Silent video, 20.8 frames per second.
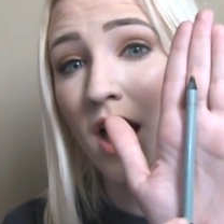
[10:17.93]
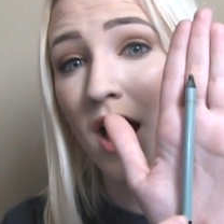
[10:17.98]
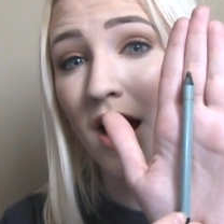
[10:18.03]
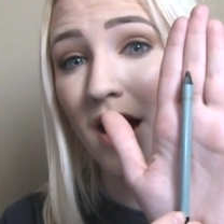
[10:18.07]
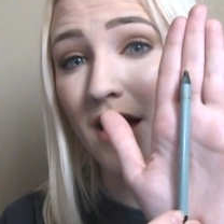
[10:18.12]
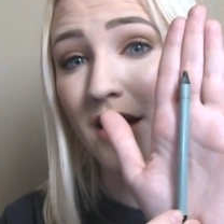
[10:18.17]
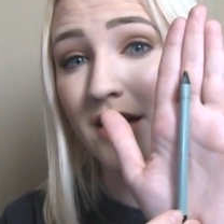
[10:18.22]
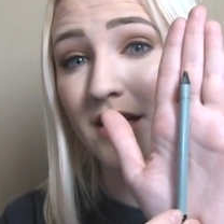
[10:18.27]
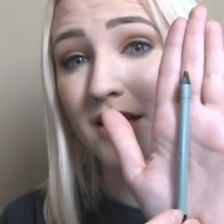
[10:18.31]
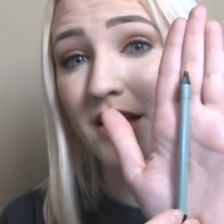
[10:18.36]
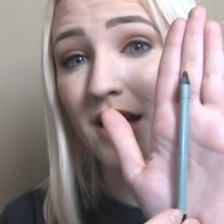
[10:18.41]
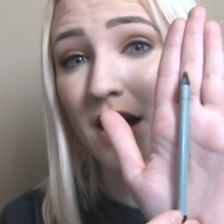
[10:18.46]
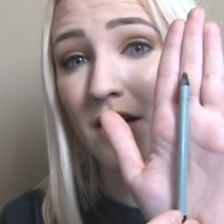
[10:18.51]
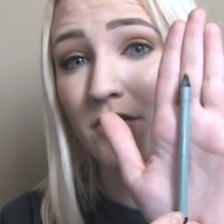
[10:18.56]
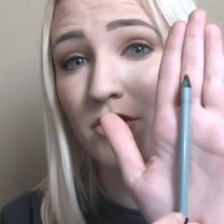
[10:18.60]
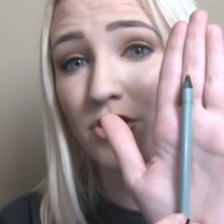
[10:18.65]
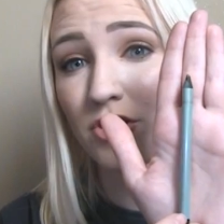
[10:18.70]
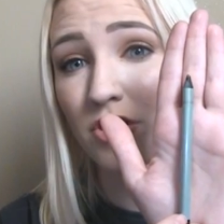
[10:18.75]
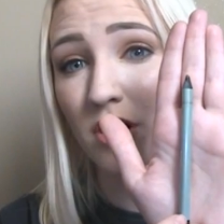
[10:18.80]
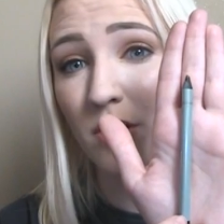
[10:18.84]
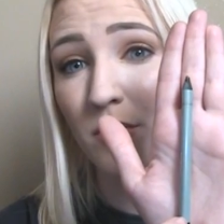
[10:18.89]
I did have
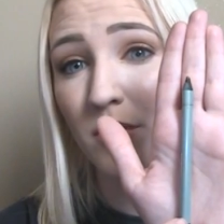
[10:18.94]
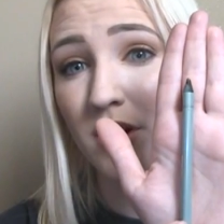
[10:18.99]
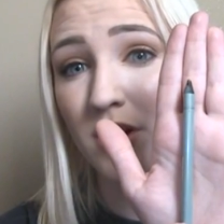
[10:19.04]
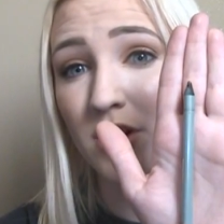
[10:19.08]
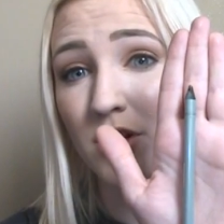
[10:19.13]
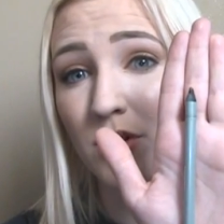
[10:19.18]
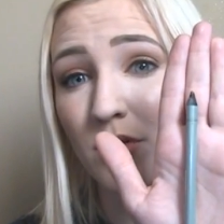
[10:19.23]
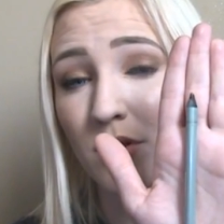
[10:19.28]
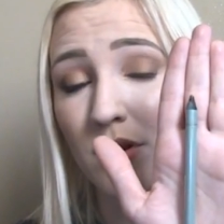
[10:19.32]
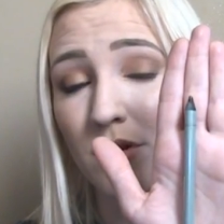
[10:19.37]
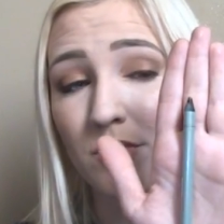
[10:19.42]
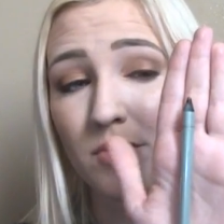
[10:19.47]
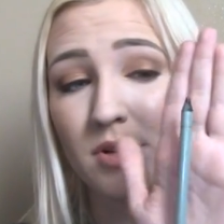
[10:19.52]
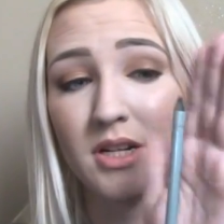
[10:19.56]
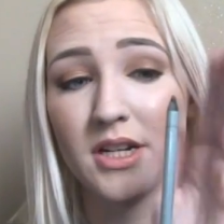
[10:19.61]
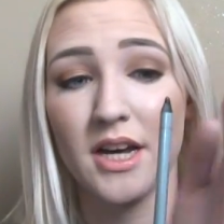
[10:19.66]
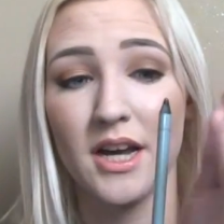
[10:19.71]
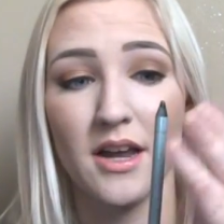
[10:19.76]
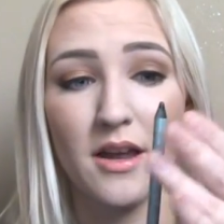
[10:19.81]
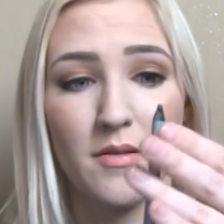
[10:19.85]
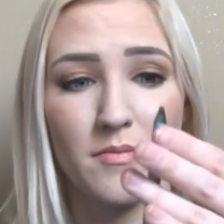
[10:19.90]
to sharpen it 2 or 3
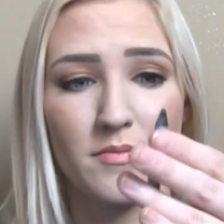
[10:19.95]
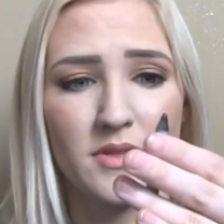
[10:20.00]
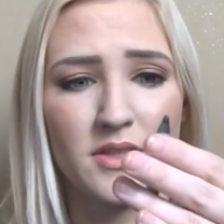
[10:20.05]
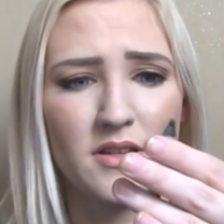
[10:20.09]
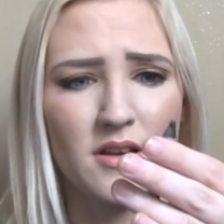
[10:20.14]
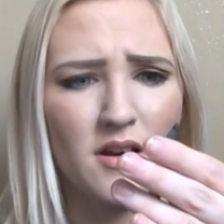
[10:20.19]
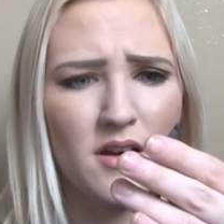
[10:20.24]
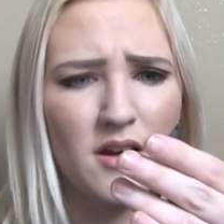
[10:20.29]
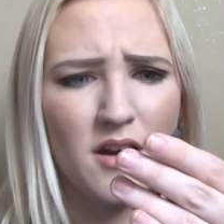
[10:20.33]
times,